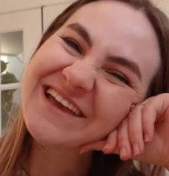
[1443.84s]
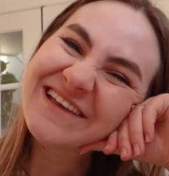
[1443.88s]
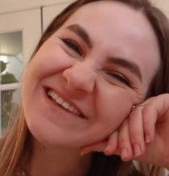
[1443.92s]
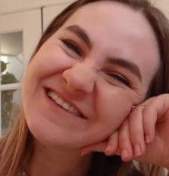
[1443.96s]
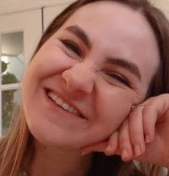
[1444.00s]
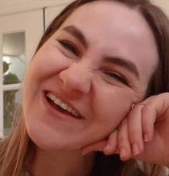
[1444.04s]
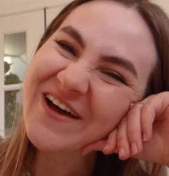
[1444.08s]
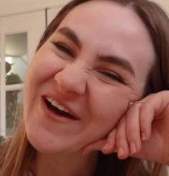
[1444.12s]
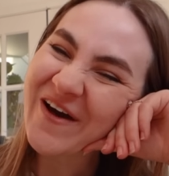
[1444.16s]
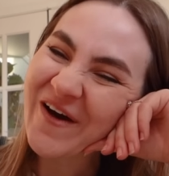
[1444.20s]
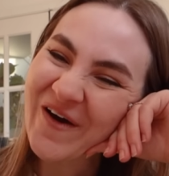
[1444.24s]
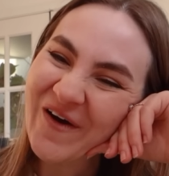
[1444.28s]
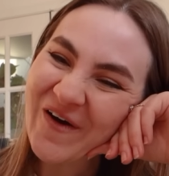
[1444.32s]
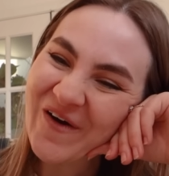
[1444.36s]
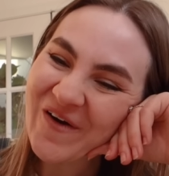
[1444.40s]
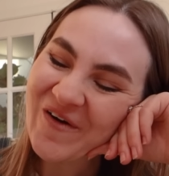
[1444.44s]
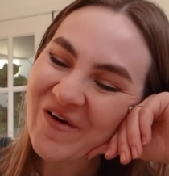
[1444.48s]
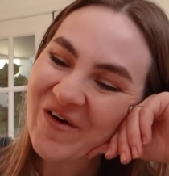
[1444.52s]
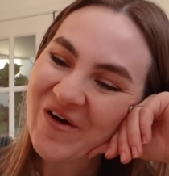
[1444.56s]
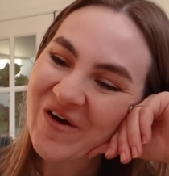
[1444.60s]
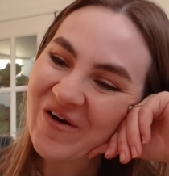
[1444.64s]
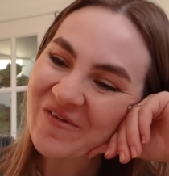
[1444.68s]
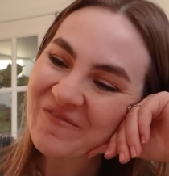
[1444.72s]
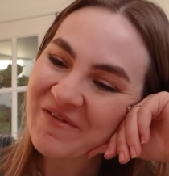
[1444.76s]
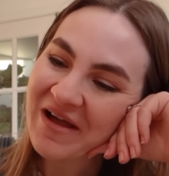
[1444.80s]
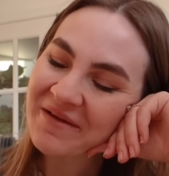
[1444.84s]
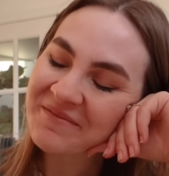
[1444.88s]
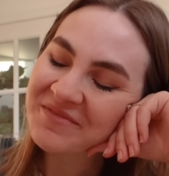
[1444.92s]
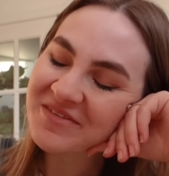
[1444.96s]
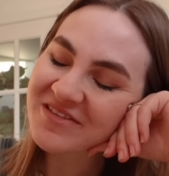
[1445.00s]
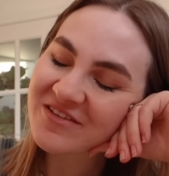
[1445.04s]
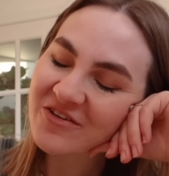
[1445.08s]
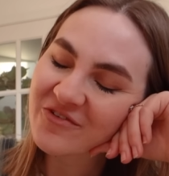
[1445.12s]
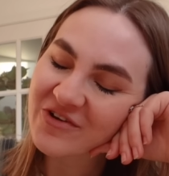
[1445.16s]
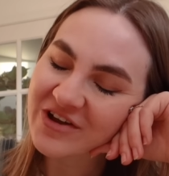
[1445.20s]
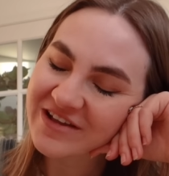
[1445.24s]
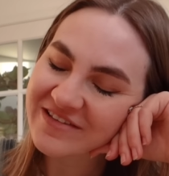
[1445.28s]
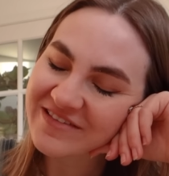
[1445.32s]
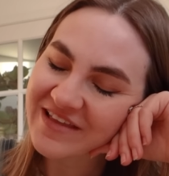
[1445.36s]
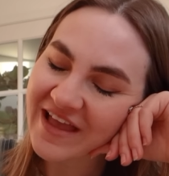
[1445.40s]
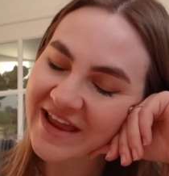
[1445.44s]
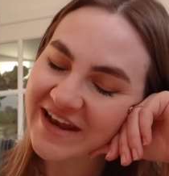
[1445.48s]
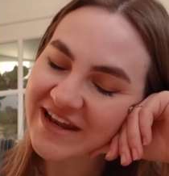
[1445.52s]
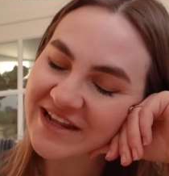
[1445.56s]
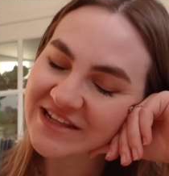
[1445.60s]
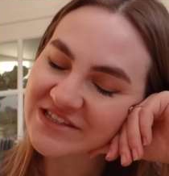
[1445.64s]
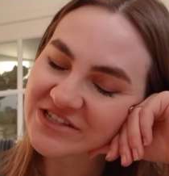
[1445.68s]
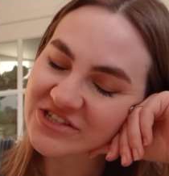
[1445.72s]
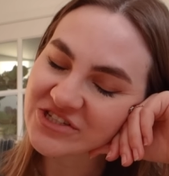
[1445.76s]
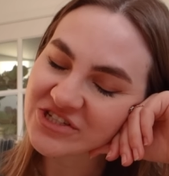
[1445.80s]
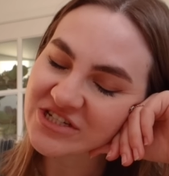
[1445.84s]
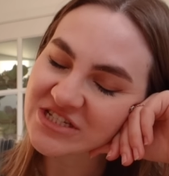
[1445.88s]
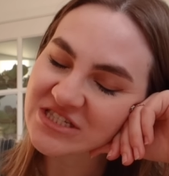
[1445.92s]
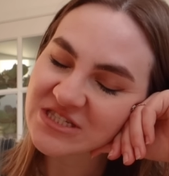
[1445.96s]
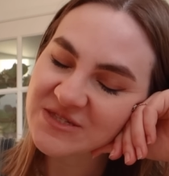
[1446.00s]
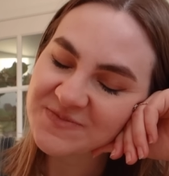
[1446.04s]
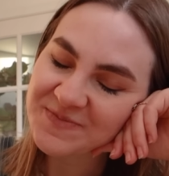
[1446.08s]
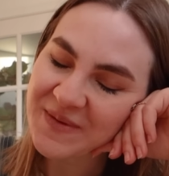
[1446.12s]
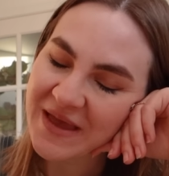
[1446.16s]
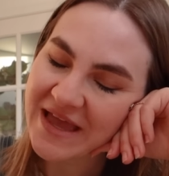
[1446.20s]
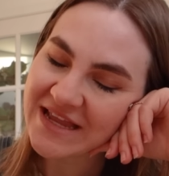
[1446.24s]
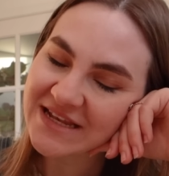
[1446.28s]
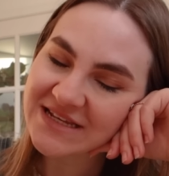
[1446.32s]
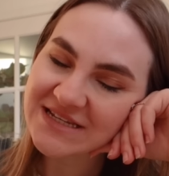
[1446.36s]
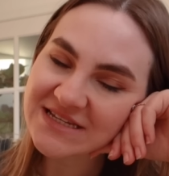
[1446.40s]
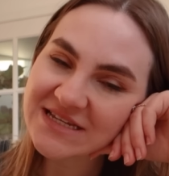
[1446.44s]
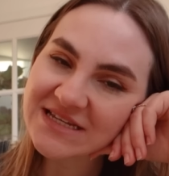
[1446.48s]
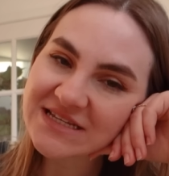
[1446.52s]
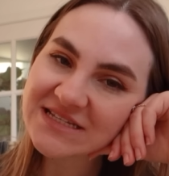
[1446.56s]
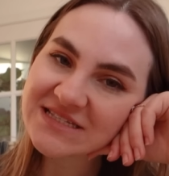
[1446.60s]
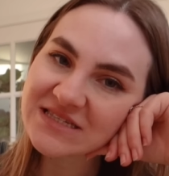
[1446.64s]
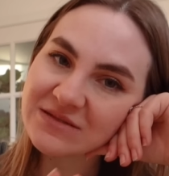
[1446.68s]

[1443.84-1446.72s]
is home. I'm so excited to just spend